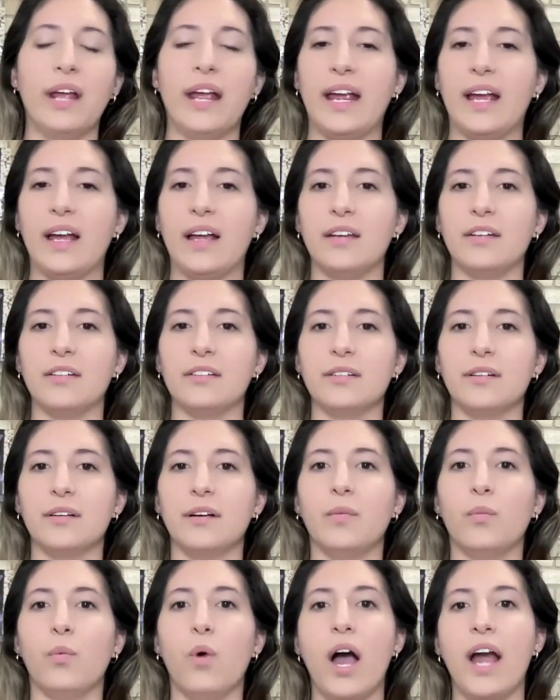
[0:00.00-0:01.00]
and
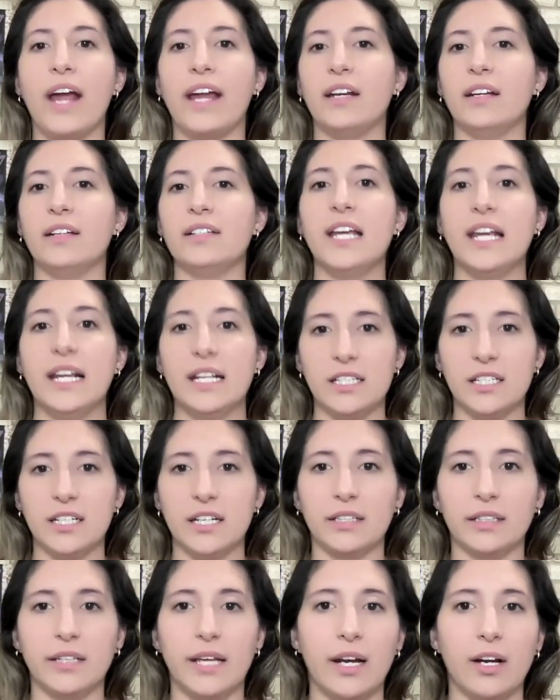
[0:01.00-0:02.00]
wine
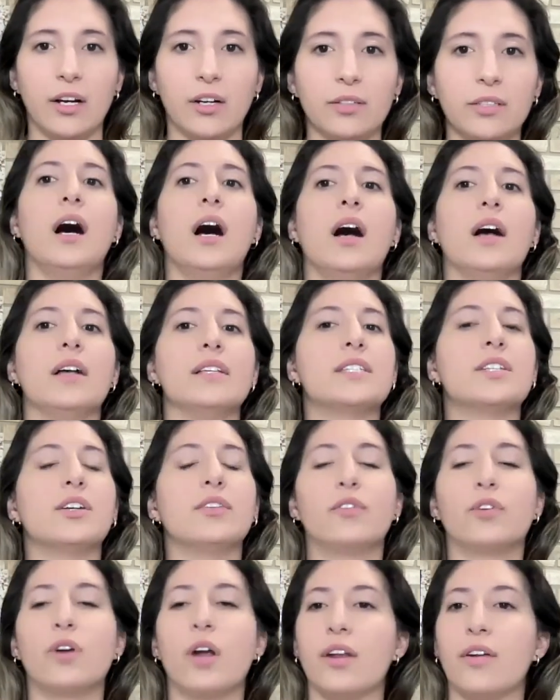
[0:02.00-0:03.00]
tasting there.
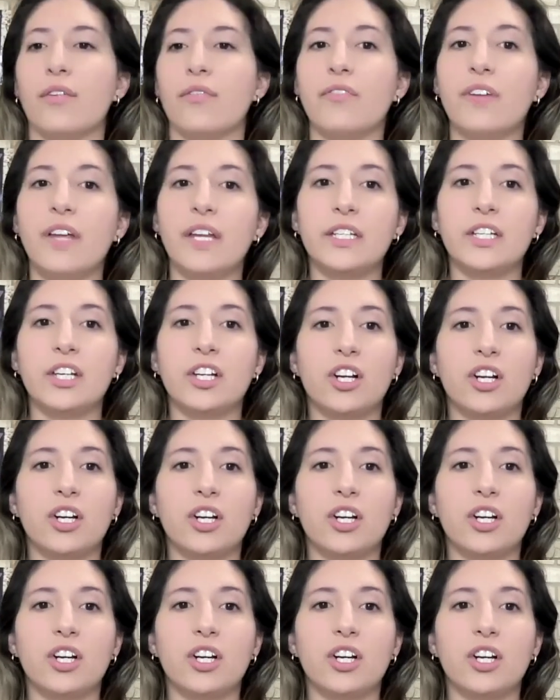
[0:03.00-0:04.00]
Silverado
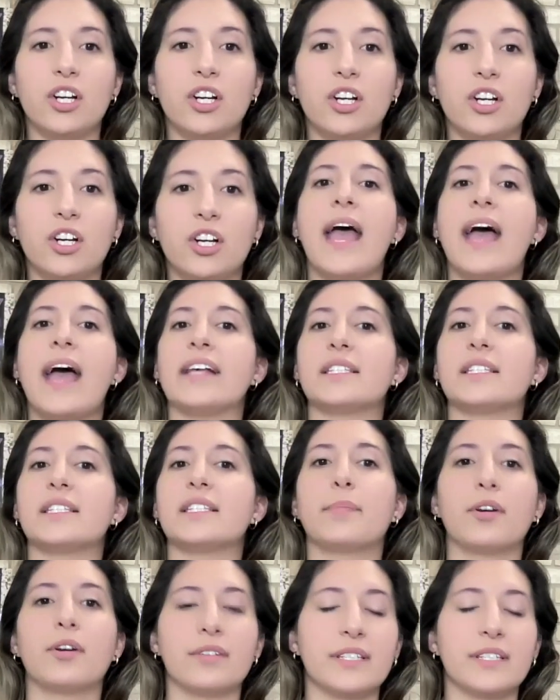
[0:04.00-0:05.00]
Vineyards, Hess
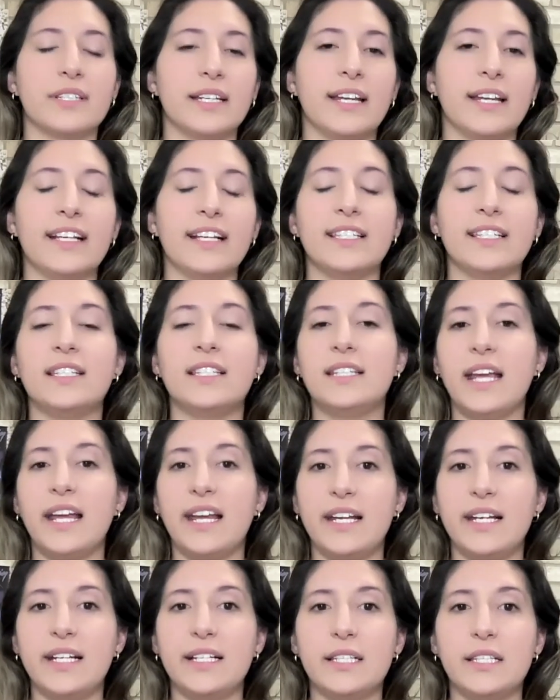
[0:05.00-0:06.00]
Person
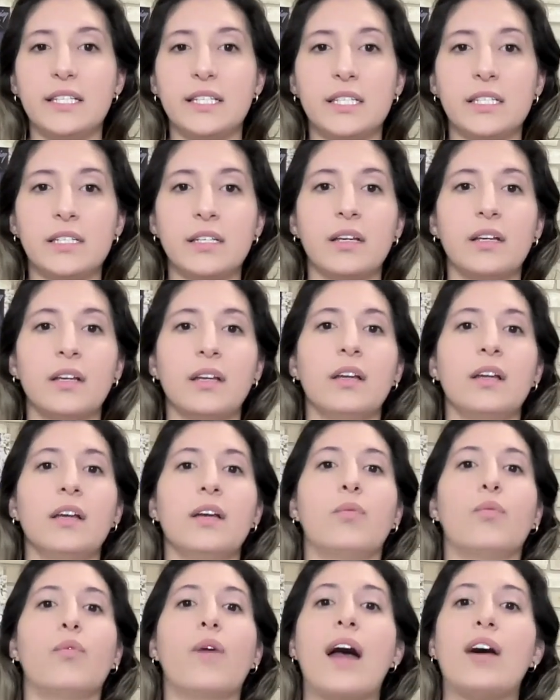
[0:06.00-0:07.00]
Estates,
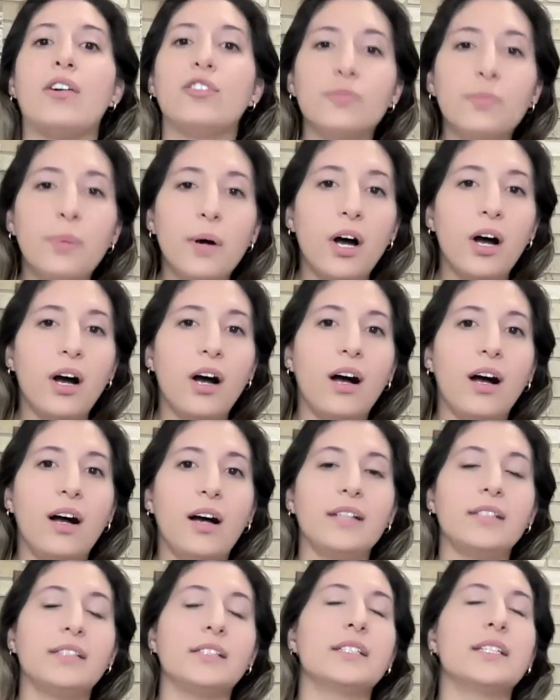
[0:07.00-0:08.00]
Round
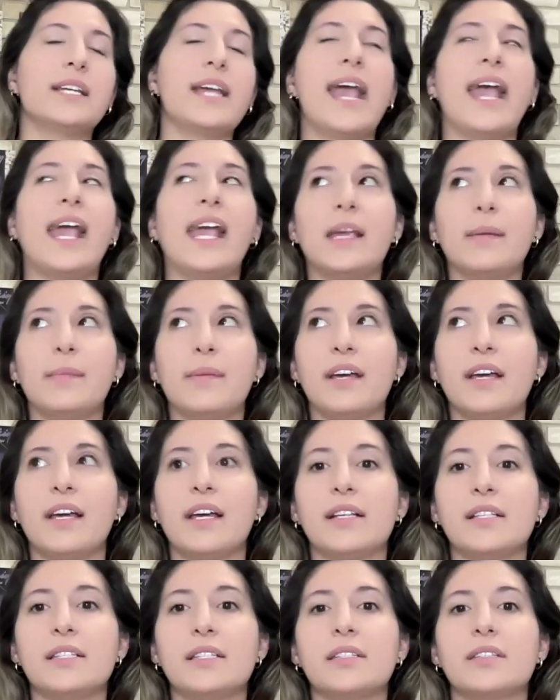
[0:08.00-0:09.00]
Pond,
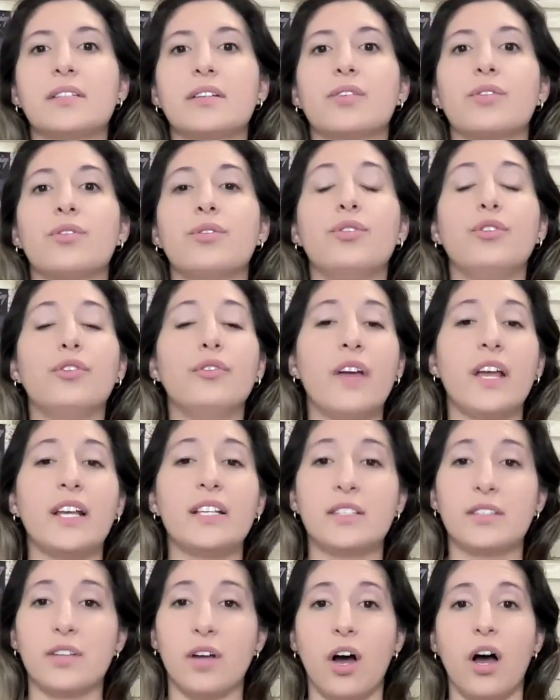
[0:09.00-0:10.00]
Camus, Cuvée
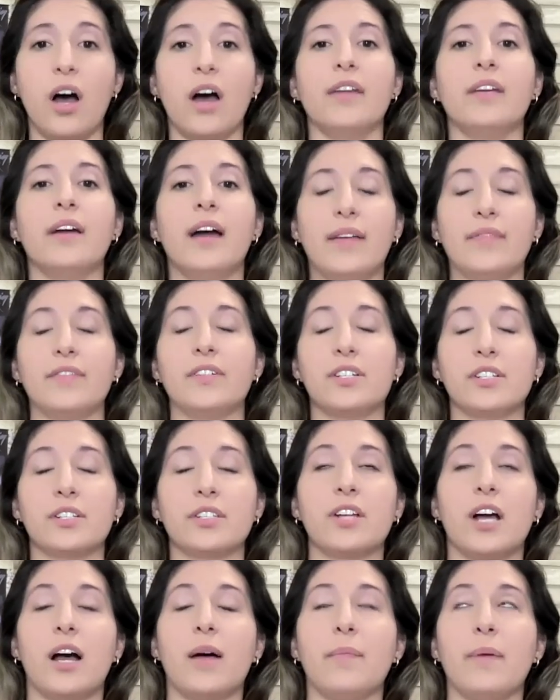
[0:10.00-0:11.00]
Son. I have to just
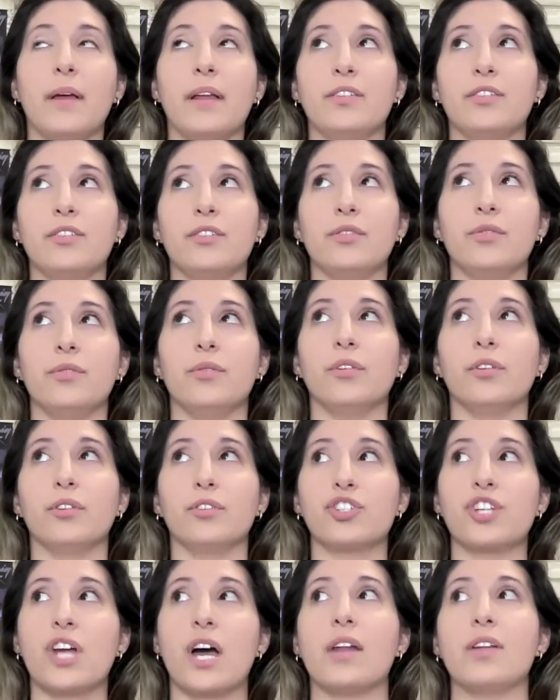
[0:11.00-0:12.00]
stop and do a little
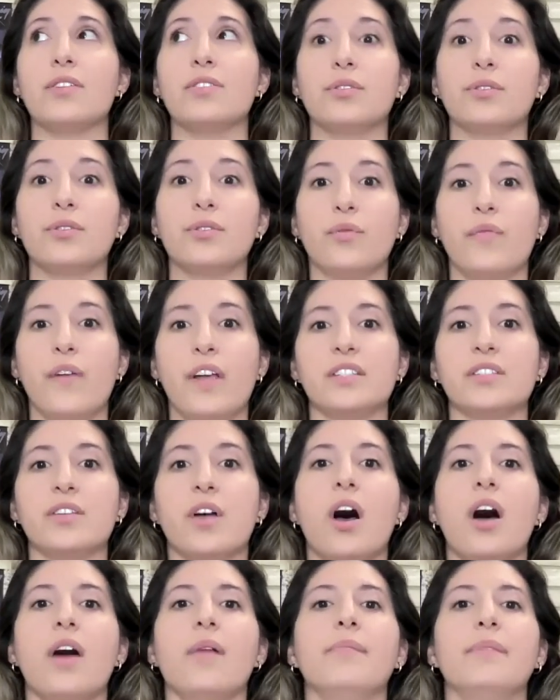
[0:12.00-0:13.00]
shout out to Cuvée
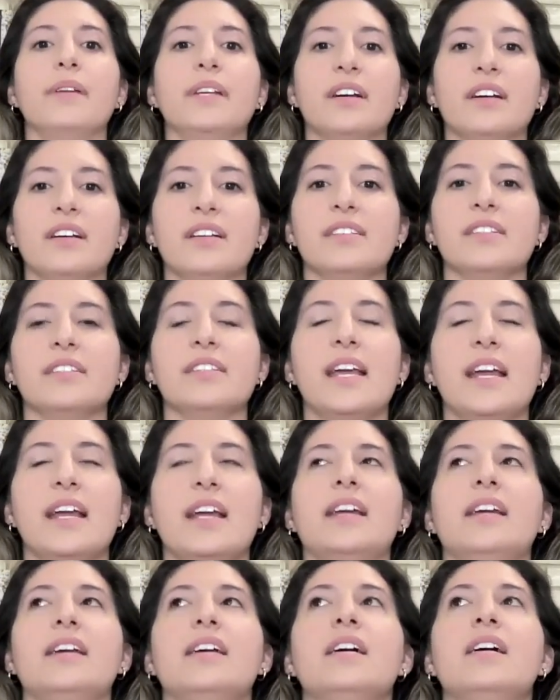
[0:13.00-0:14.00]
Son because
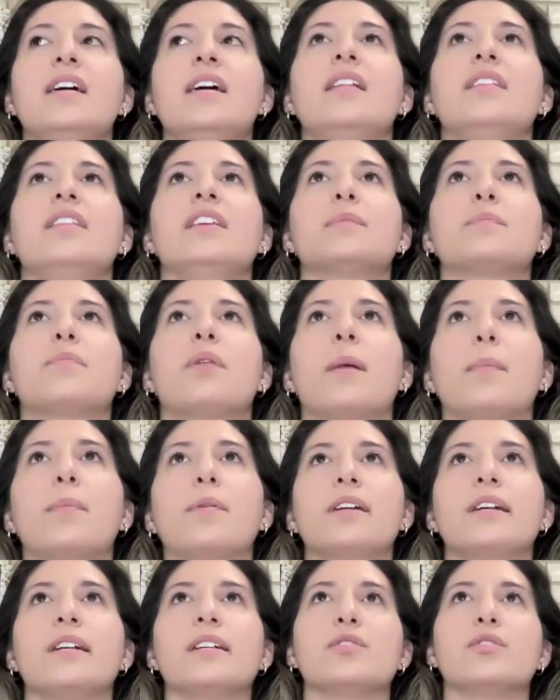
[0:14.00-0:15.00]
this
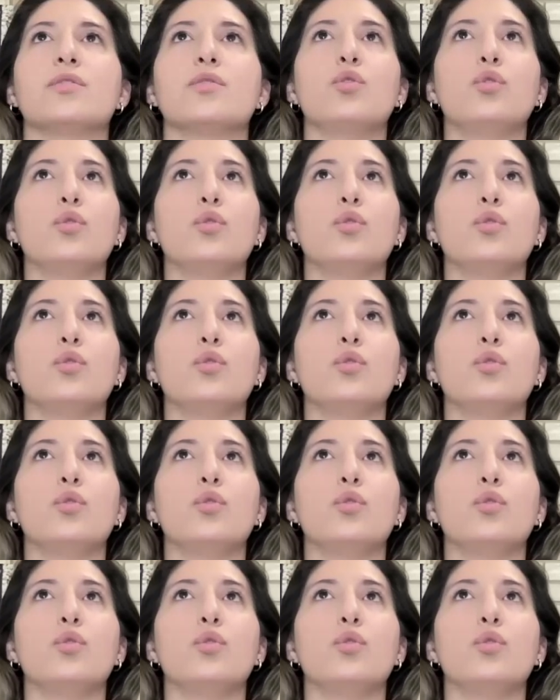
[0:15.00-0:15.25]
property is